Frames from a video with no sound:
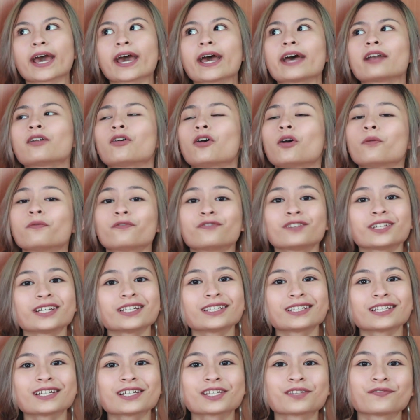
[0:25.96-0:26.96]
And
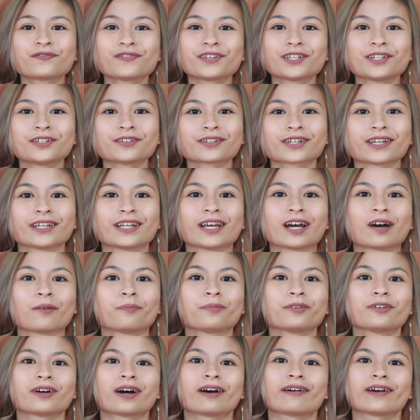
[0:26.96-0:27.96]
hopefully this video can
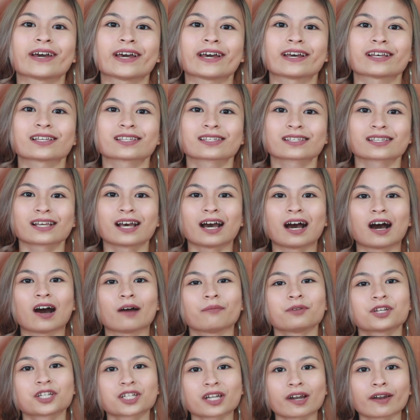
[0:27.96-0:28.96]
help you out as
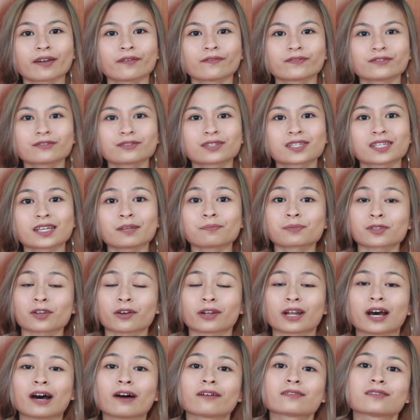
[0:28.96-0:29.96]
I'll be sharing with you tips
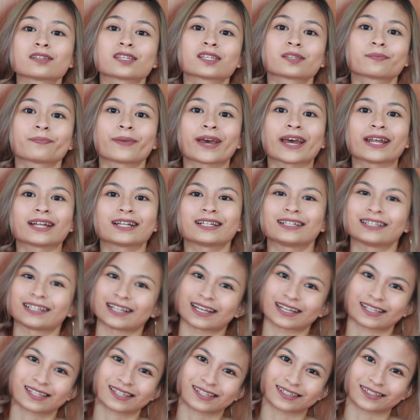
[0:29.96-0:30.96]
on how to spend
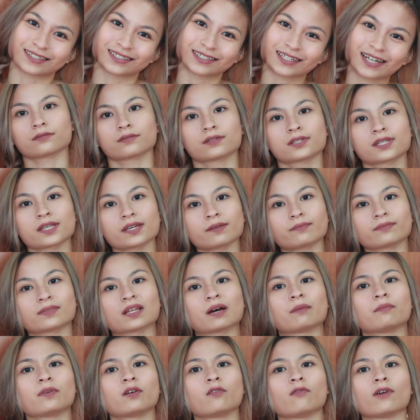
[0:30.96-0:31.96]
lesser. So tip
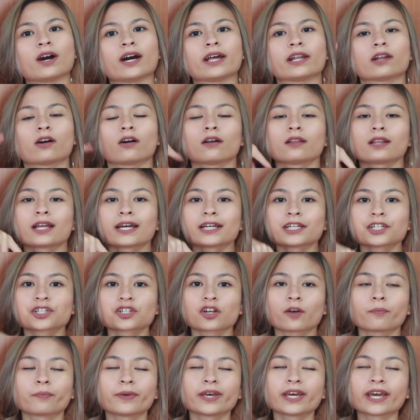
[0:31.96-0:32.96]
number one, online
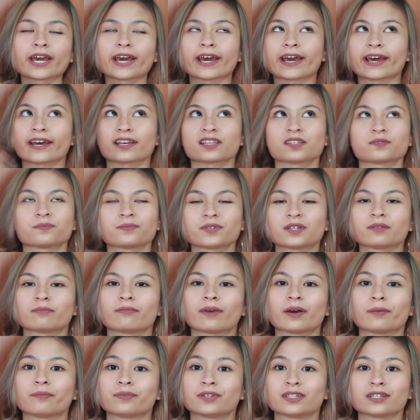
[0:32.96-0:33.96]
shopping has
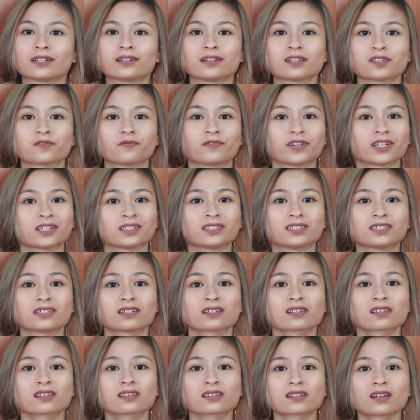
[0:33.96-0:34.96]
been my biggest
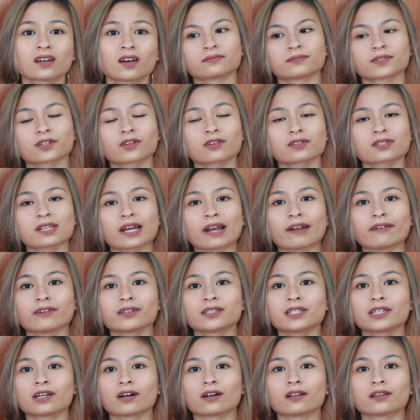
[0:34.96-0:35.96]
weakness because
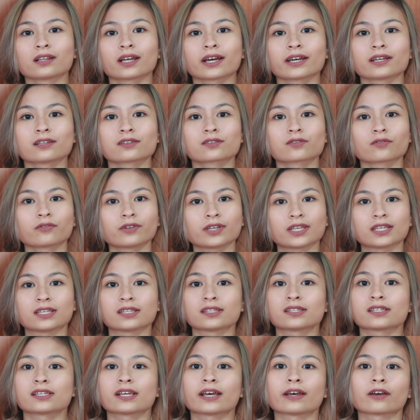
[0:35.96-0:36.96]
everything online is so
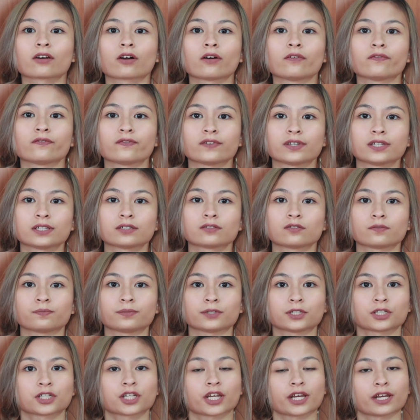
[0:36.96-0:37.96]
easy and convenient to
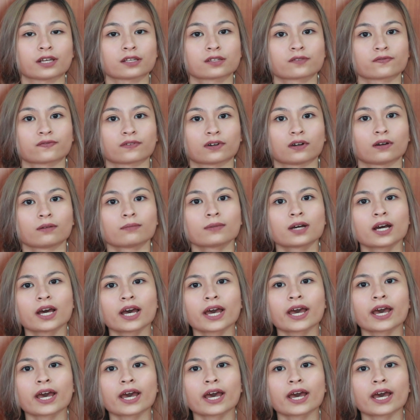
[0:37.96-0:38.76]
purchase from